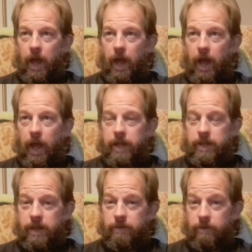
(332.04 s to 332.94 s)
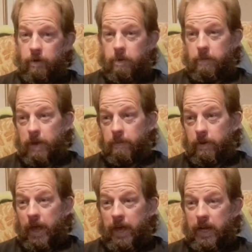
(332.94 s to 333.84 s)
And this group of people,
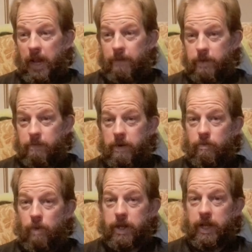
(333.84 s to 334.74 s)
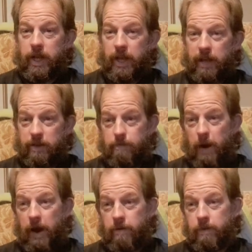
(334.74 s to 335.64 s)
they claimed to be running an
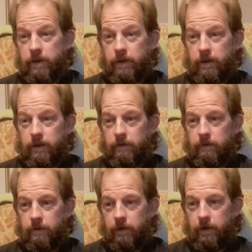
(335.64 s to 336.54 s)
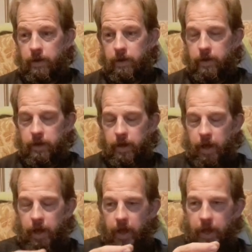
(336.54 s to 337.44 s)
experiment,
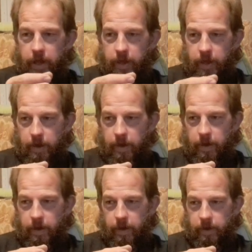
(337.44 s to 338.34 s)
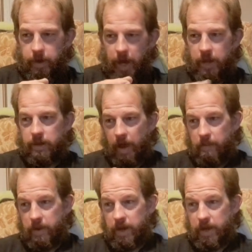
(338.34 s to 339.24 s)
and Ken and
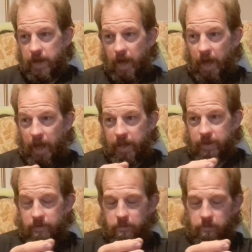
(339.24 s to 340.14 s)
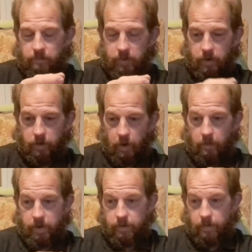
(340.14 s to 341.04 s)
Debbie and
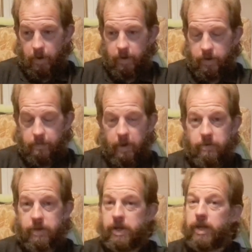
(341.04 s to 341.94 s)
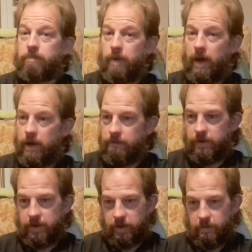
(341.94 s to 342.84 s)
Thomas were supposedly part of
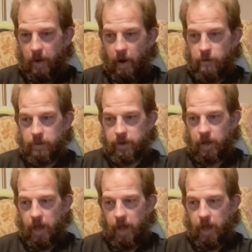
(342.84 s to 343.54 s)
this experiment.